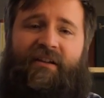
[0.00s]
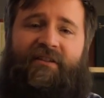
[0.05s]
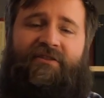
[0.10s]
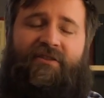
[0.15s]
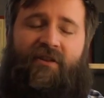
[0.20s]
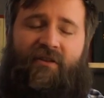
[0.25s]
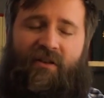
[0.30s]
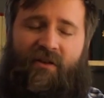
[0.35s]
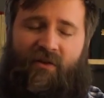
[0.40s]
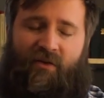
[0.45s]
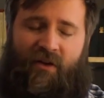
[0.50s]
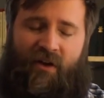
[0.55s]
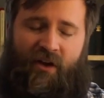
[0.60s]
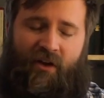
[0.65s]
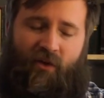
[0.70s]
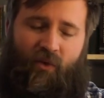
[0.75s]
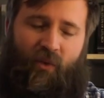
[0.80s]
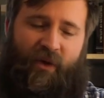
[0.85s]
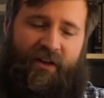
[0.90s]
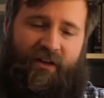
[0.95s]
And so that
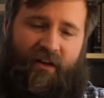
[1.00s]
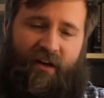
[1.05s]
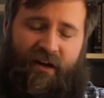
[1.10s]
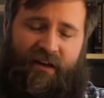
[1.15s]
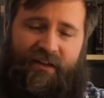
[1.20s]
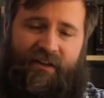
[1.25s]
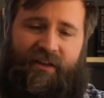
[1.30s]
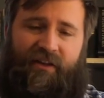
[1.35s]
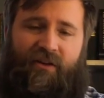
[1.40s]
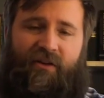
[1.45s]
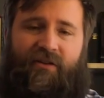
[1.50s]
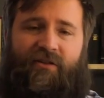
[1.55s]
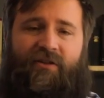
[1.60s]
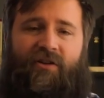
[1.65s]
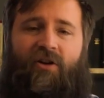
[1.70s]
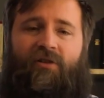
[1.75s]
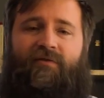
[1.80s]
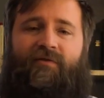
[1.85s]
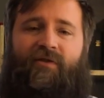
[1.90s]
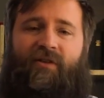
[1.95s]
when God
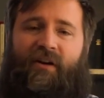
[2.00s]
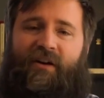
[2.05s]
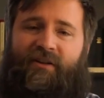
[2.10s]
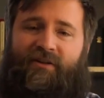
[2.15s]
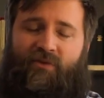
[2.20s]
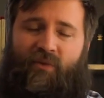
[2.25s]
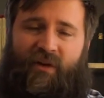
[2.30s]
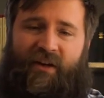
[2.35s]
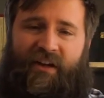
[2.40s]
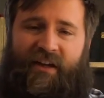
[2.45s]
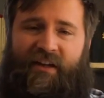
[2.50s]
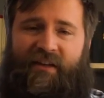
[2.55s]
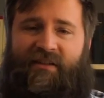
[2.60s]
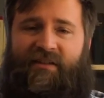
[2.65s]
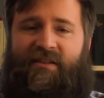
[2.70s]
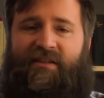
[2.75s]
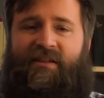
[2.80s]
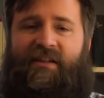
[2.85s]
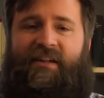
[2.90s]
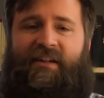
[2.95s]
looks over us, when he
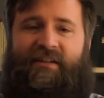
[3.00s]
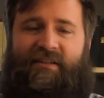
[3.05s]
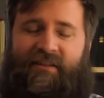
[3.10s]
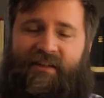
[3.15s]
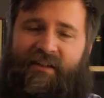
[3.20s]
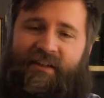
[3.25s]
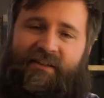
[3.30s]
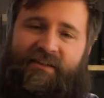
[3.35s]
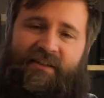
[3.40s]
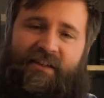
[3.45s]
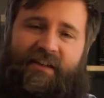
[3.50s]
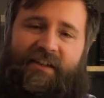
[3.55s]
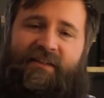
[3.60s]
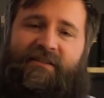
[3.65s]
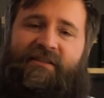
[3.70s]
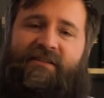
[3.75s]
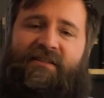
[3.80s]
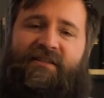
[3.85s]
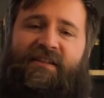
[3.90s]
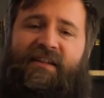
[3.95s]
sees us, he
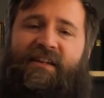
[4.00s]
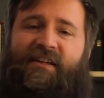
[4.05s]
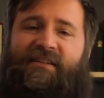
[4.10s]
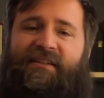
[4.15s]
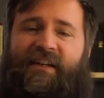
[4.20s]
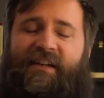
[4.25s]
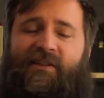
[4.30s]
doesn't see us